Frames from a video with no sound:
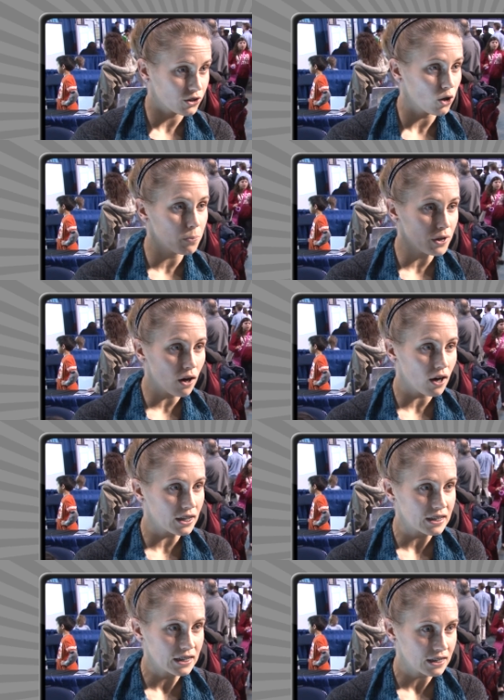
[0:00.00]
To go
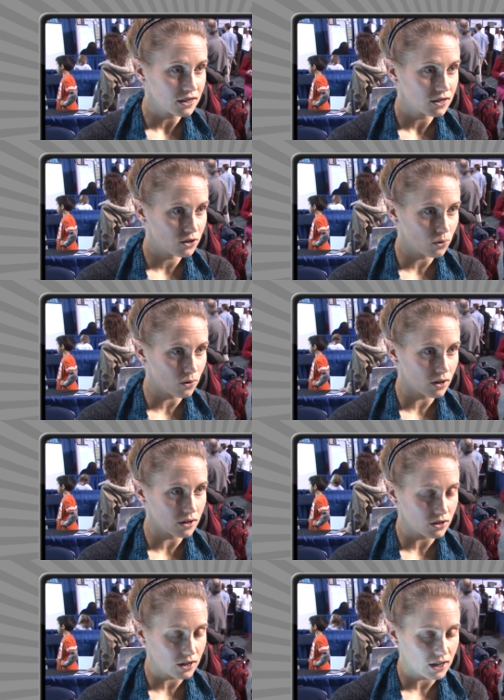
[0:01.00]
beyond
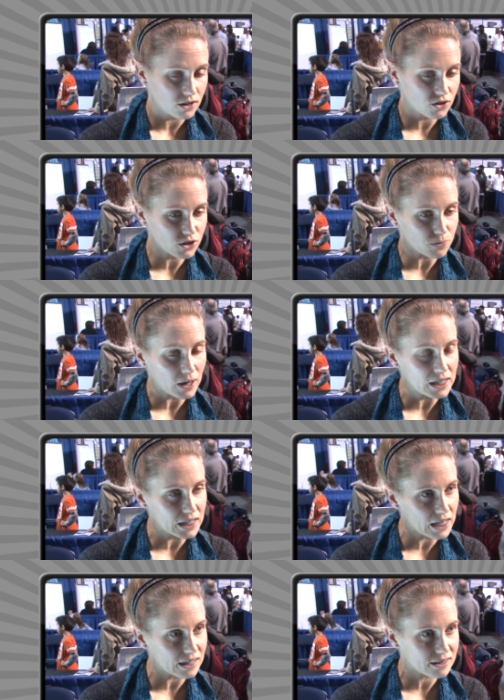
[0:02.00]
you're just writing
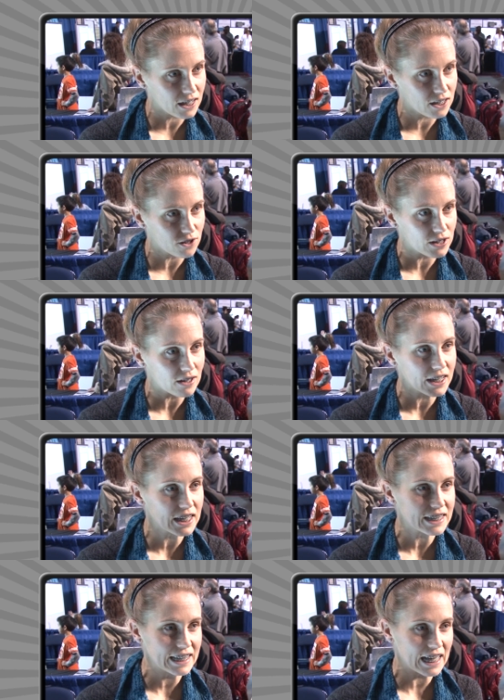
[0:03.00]
an essay, you're now taking
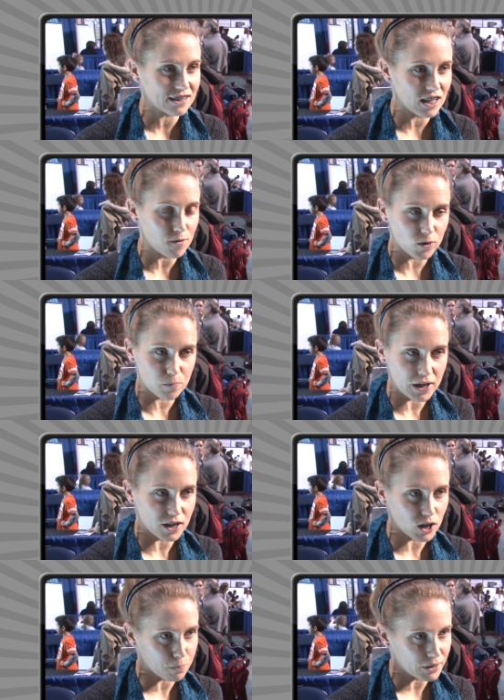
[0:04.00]
it to the next level and
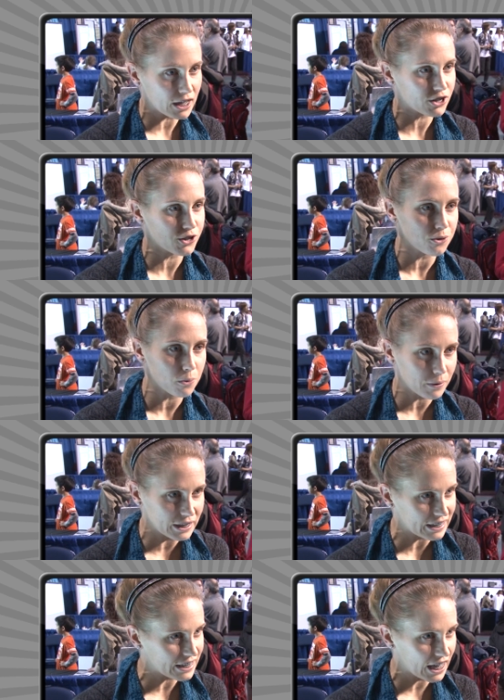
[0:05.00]
making a production or a
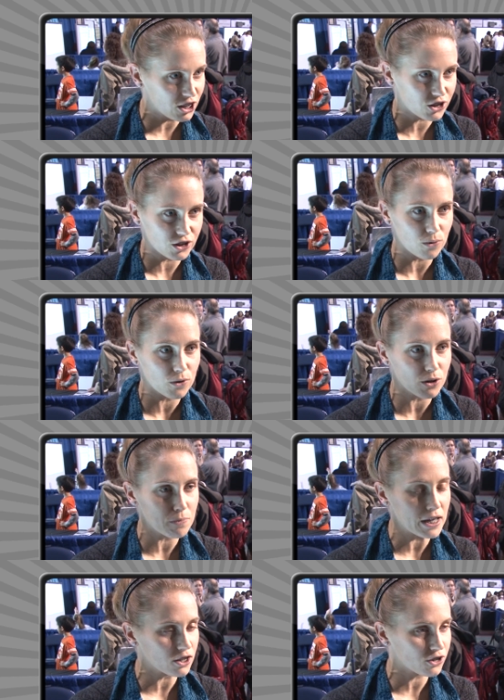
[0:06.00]
presentation, or you're making a